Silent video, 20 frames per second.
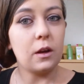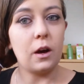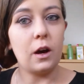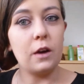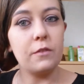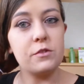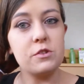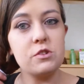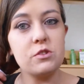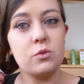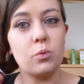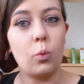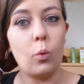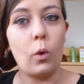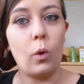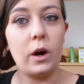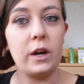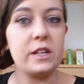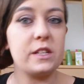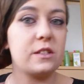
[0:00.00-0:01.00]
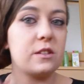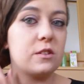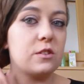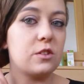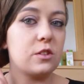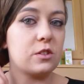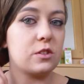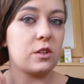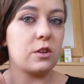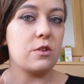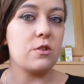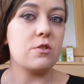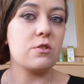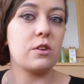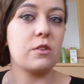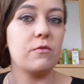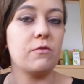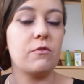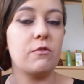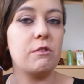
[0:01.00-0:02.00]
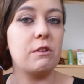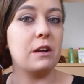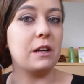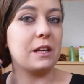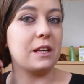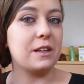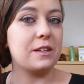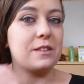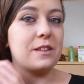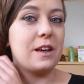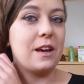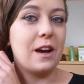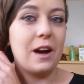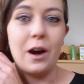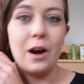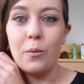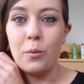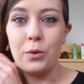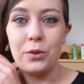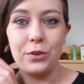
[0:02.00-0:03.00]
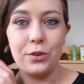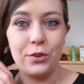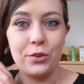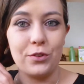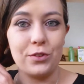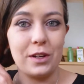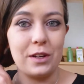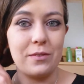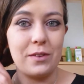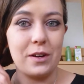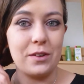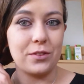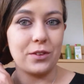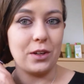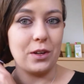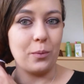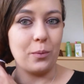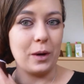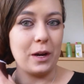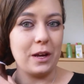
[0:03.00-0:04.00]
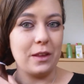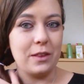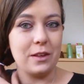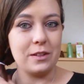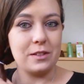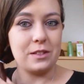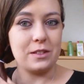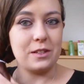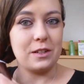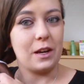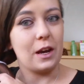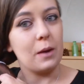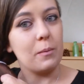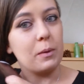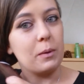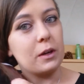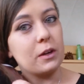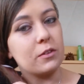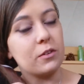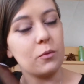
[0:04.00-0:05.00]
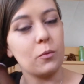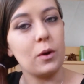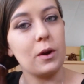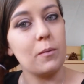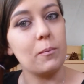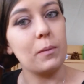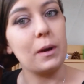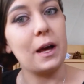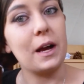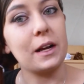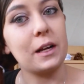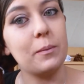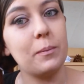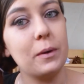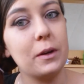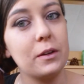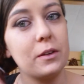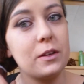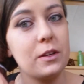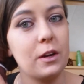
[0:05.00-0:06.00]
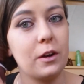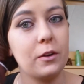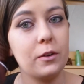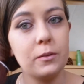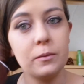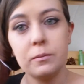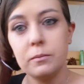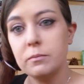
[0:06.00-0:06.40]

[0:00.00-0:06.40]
I've used white just so you can really see it. I wouldn't usually if I was going to wear this today because I'm wearing black, but you know,